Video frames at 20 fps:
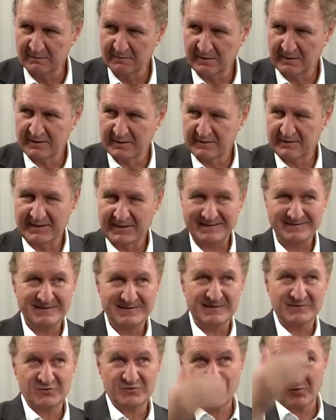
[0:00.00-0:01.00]
Now, the
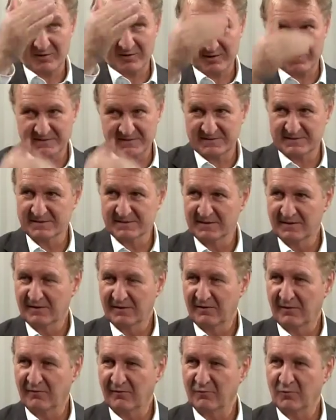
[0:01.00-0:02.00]
cadastre is your list
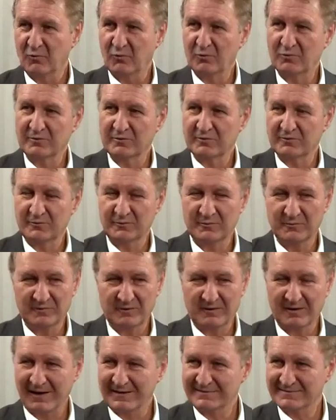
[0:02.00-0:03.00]
of all your
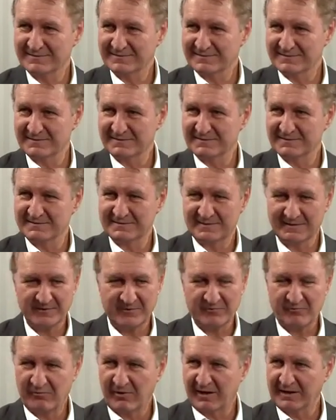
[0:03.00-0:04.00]
licenses and
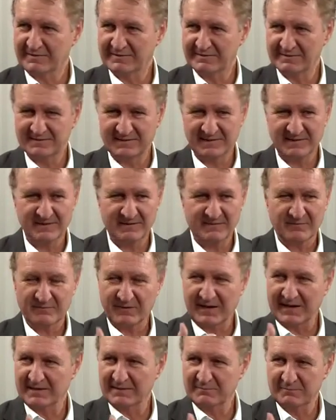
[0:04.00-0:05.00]
the rights and the
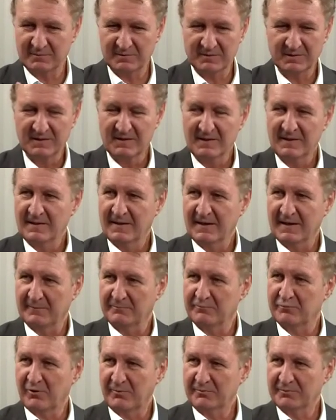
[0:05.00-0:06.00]
available
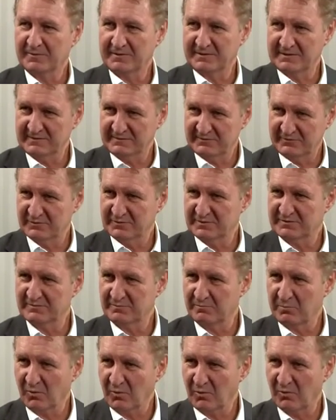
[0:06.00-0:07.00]
properties to
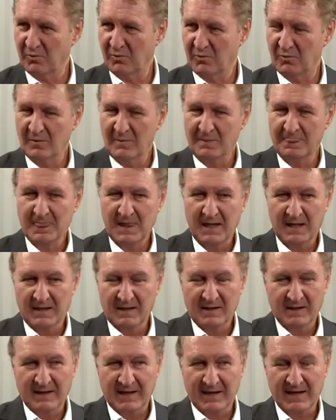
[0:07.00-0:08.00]
explore.
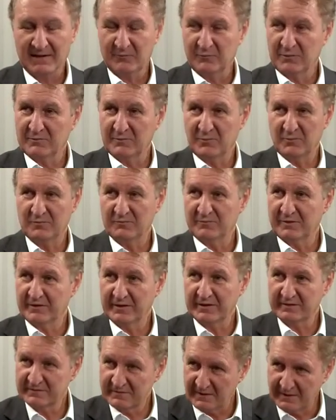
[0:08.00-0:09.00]
And we were all
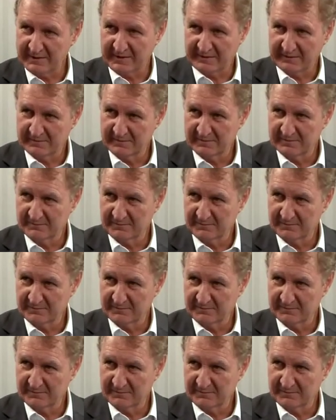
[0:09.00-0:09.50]
very excited.